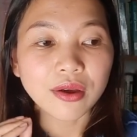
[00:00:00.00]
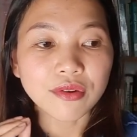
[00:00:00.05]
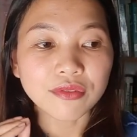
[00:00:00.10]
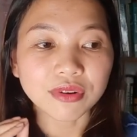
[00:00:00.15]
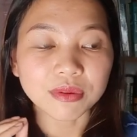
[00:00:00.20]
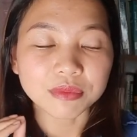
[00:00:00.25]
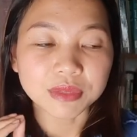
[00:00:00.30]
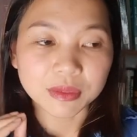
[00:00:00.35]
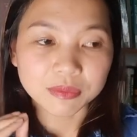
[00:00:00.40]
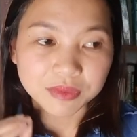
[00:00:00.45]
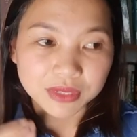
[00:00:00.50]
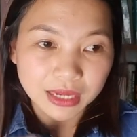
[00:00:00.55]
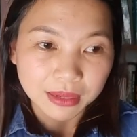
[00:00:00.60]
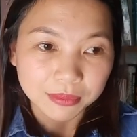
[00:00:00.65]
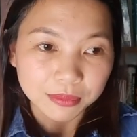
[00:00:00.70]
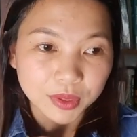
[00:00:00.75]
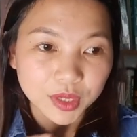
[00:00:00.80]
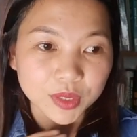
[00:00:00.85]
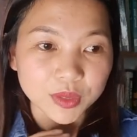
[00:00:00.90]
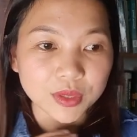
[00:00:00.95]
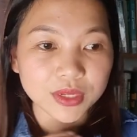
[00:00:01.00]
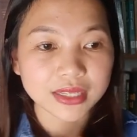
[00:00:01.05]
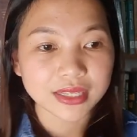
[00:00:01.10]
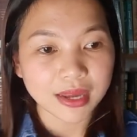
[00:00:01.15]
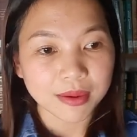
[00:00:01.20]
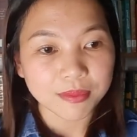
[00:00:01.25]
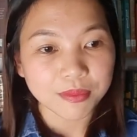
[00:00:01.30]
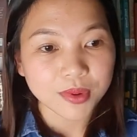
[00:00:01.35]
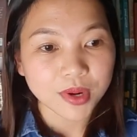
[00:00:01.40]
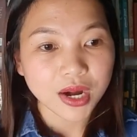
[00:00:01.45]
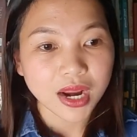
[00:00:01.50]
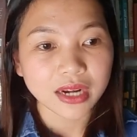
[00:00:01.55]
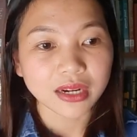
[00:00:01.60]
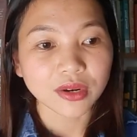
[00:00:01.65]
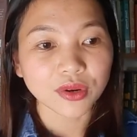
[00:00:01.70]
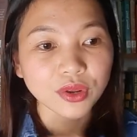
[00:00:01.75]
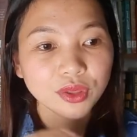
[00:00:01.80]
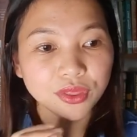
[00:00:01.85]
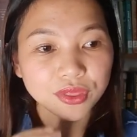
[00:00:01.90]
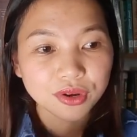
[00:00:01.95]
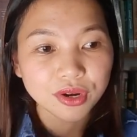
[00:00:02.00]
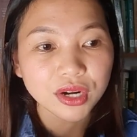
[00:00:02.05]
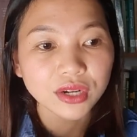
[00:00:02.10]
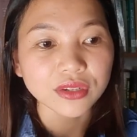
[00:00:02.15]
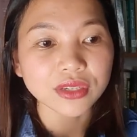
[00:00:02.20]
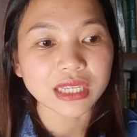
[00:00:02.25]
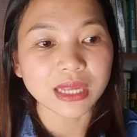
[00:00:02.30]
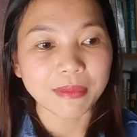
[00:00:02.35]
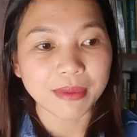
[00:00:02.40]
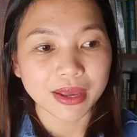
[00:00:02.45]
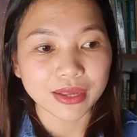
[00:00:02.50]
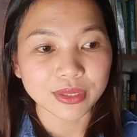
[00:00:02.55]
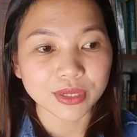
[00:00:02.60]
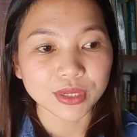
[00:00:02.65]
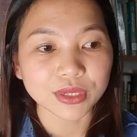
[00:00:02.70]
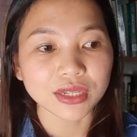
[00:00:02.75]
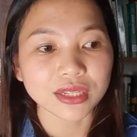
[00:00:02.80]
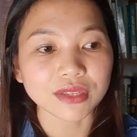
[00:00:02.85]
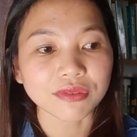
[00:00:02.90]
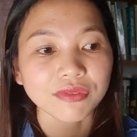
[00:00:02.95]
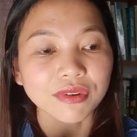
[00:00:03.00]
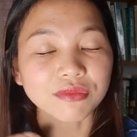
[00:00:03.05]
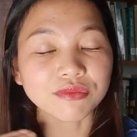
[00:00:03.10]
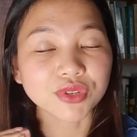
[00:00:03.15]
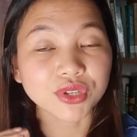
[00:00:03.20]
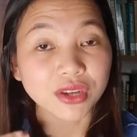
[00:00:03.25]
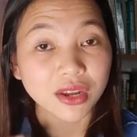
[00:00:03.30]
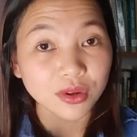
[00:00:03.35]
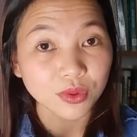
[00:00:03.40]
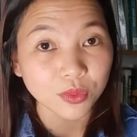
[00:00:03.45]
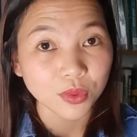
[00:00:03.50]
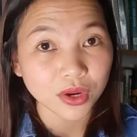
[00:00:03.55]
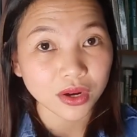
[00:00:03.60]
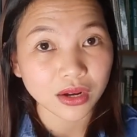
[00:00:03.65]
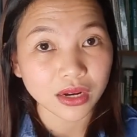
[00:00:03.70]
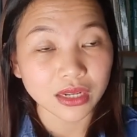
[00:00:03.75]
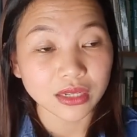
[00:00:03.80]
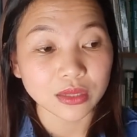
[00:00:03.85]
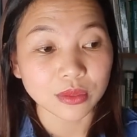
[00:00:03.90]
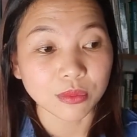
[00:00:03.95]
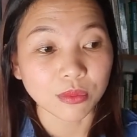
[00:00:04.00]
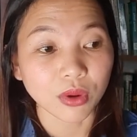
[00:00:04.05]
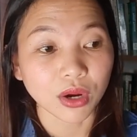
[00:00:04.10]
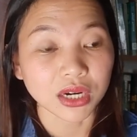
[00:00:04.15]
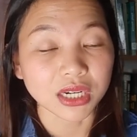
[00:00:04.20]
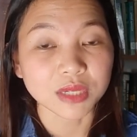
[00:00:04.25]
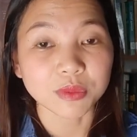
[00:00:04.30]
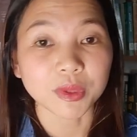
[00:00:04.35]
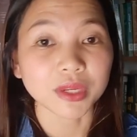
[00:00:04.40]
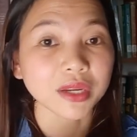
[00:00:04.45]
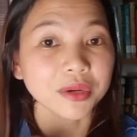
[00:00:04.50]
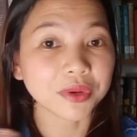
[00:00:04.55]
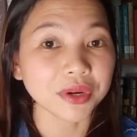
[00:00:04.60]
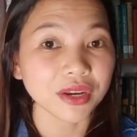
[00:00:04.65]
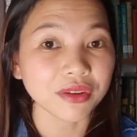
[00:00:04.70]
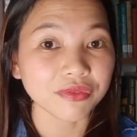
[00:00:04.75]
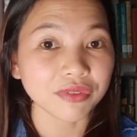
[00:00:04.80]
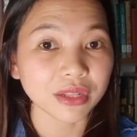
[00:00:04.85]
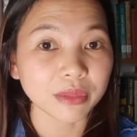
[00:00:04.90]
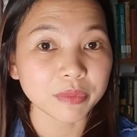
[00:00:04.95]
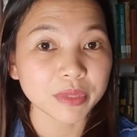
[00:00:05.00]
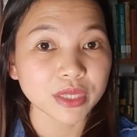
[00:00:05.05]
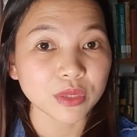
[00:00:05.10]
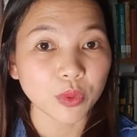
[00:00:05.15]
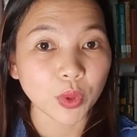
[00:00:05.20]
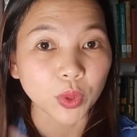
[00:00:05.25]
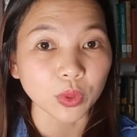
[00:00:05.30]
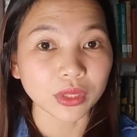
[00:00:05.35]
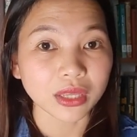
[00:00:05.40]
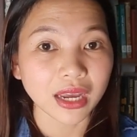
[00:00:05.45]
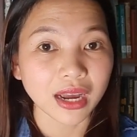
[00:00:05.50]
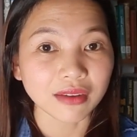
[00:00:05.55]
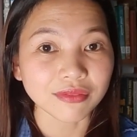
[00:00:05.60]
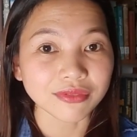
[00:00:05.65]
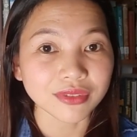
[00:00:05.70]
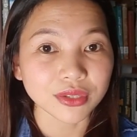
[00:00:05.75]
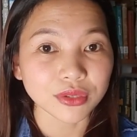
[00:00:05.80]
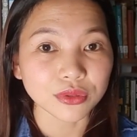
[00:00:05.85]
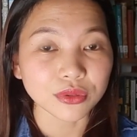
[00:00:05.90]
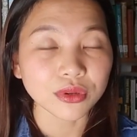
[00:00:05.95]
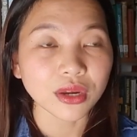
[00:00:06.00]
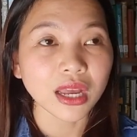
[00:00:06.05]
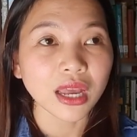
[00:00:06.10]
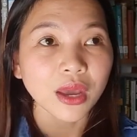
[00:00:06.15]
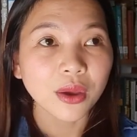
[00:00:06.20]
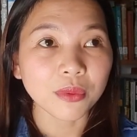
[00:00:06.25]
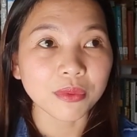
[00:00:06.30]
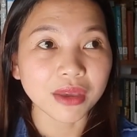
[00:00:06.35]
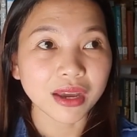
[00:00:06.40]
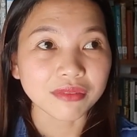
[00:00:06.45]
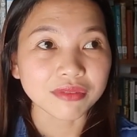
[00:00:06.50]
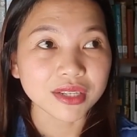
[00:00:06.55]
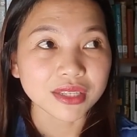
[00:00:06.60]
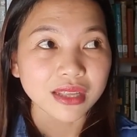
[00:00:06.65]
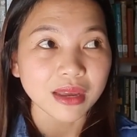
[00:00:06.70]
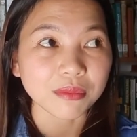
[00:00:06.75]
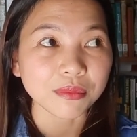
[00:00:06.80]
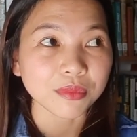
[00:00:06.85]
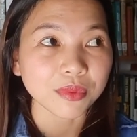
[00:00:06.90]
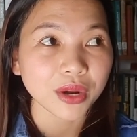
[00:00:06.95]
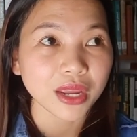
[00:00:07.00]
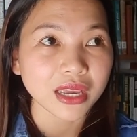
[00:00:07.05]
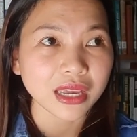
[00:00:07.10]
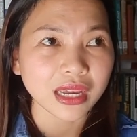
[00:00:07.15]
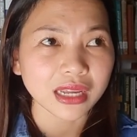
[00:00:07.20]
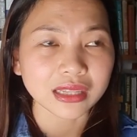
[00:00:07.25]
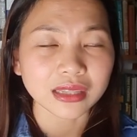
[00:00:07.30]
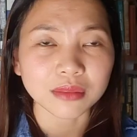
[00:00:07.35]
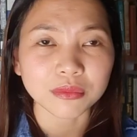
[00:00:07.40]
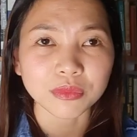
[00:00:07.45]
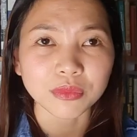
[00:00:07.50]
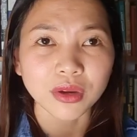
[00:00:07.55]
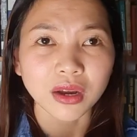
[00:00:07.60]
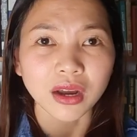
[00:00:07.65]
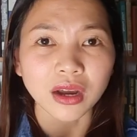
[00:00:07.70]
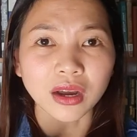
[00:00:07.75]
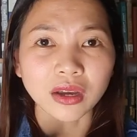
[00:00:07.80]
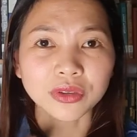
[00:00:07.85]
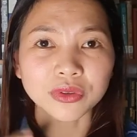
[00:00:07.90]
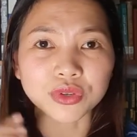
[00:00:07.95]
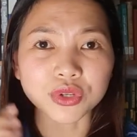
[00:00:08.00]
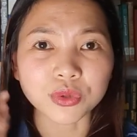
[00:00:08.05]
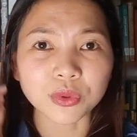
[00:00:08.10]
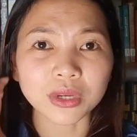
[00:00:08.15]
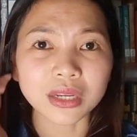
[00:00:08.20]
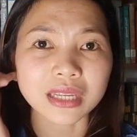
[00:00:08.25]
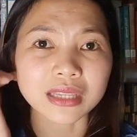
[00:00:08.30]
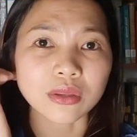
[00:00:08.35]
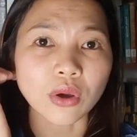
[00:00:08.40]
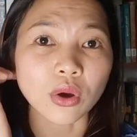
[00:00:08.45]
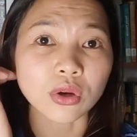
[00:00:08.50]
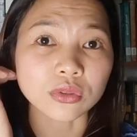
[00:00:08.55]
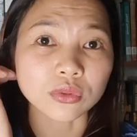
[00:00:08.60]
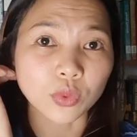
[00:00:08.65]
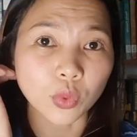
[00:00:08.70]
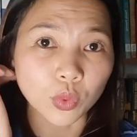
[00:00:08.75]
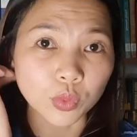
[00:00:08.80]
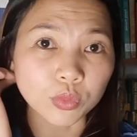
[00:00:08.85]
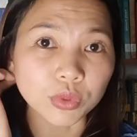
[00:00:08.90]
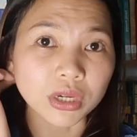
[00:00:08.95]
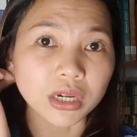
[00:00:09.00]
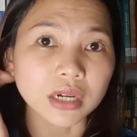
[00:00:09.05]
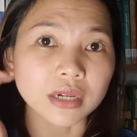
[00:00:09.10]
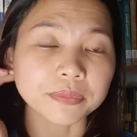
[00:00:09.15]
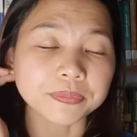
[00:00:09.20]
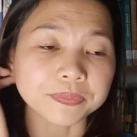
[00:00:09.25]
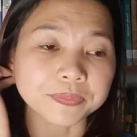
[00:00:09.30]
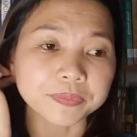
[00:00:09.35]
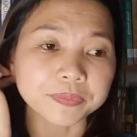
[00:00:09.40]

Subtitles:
from September to December, and then the third semester is from January to March. But here in the Philippines, we only have two. We have the sem break at usually at October.